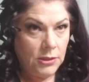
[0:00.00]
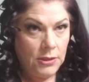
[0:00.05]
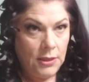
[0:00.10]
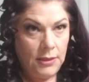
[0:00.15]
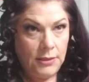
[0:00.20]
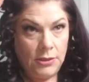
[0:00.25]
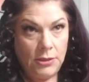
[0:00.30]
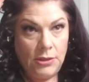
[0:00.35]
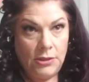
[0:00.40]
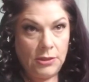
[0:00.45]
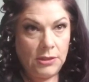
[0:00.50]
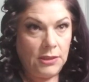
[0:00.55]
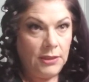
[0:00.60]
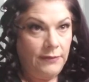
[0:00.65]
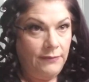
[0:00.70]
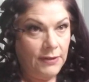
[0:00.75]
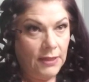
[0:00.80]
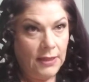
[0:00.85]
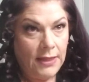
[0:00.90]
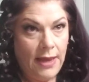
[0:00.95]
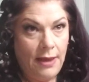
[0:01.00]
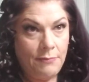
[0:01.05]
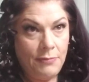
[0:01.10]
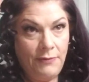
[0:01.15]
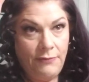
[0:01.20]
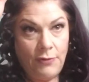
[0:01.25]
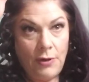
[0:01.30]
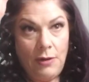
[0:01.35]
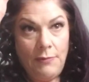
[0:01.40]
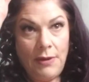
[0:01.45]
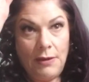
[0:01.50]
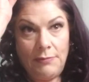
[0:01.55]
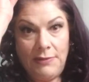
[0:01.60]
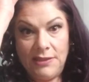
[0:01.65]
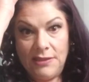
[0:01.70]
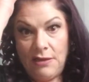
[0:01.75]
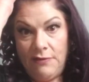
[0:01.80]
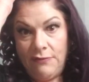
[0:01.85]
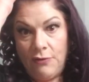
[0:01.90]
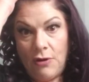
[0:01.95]
I should just leave it at that before I make
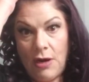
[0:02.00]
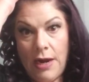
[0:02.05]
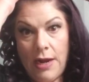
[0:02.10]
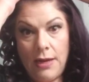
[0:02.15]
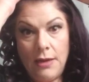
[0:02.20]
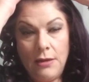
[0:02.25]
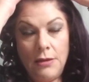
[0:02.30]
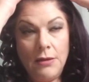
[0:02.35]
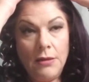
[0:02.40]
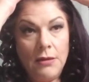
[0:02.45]
myself cry.